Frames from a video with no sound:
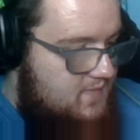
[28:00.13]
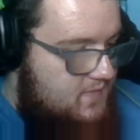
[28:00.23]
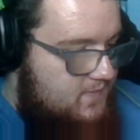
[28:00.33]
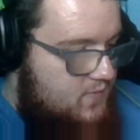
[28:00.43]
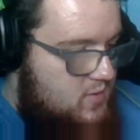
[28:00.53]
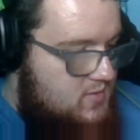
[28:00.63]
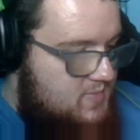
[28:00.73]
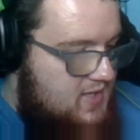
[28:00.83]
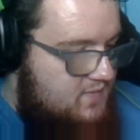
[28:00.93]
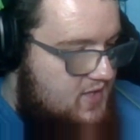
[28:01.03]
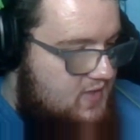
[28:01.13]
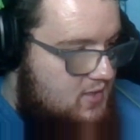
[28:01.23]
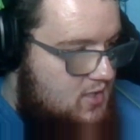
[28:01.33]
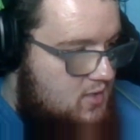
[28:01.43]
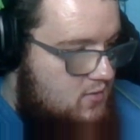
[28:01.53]
have informed me that
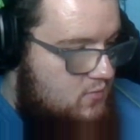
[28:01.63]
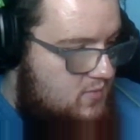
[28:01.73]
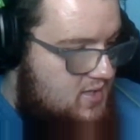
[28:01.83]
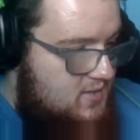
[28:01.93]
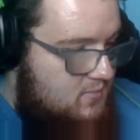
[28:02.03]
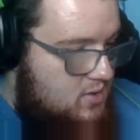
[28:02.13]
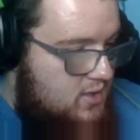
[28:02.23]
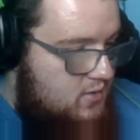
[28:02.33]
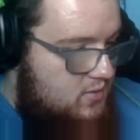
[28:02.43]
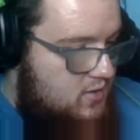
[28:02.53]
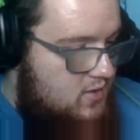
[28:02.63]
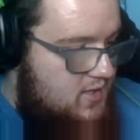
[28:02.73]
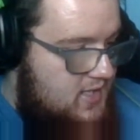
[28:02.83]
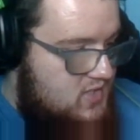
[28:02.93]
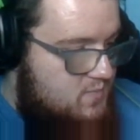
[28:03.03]
the new Mario
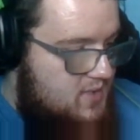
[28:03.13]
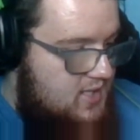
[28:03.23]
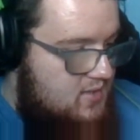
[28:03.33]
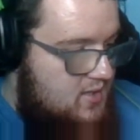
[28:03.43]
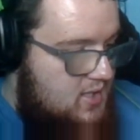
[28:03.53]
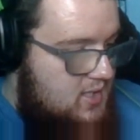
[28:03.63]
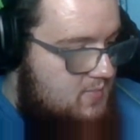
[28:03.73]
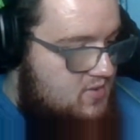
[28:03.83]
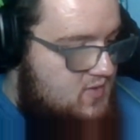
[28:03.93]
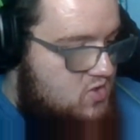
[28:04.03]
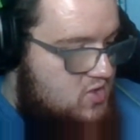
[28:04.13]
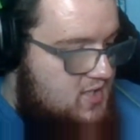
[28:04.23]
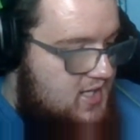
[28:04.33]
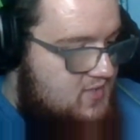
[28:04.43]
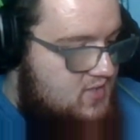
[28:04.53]
Kart is being
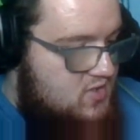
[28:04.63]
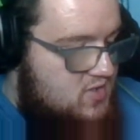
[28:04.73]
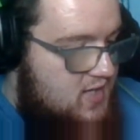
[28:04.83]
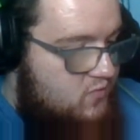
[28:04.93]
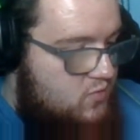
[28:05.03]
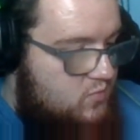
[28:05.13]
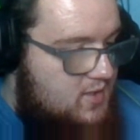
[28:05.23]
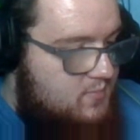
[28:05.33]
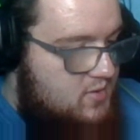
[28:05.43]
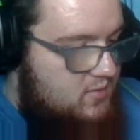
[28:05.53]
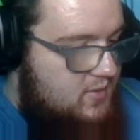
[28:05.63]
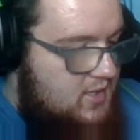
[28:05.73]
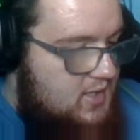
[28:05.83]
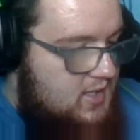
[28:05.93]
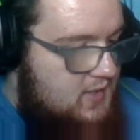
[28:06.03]
positioned as a soft reboot.
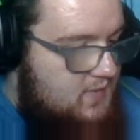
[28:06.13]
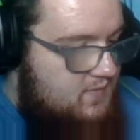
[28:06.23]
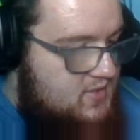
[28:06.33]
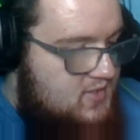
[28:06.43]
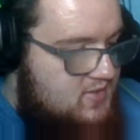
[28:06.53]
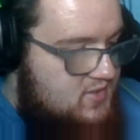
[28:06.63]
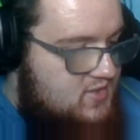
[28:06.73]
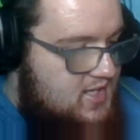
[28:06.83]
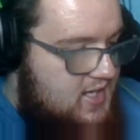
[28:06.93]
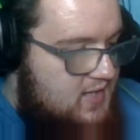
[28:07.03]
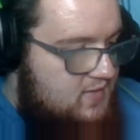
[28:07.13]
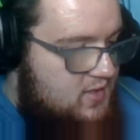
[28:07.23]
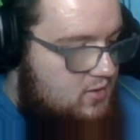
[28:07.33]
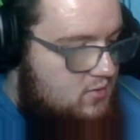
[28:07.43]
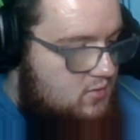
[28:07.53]
This is to say,
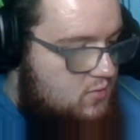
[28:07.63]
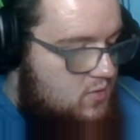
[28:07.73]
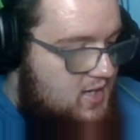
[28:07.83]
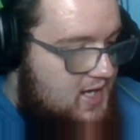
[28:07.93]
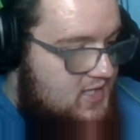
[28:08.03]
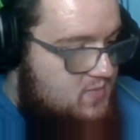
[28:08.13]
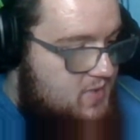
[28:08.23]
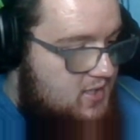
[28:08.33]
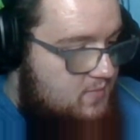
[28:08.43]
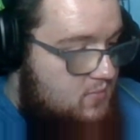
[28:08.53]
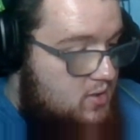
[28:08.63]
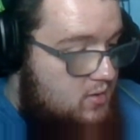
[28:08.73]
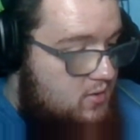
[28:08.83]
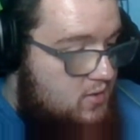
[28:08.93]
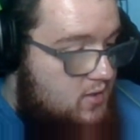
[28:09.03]
the core aspect of
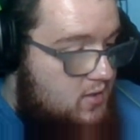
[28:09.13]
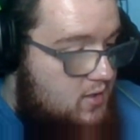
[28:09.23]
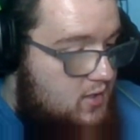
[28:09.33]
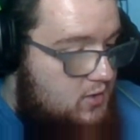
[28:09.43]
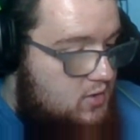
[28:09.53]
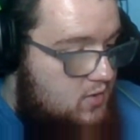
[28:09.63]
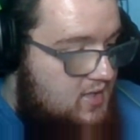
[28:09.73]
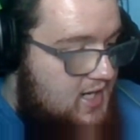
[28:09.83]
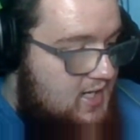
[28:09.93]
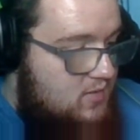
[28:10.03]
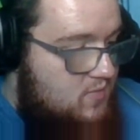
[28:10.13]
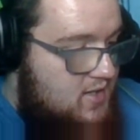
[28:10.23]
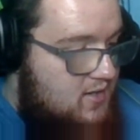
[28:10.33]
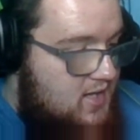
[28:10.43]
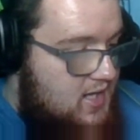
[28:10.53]
Mario Kart aren't going
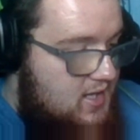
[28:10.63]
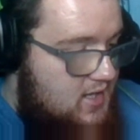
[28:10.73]
anywhere,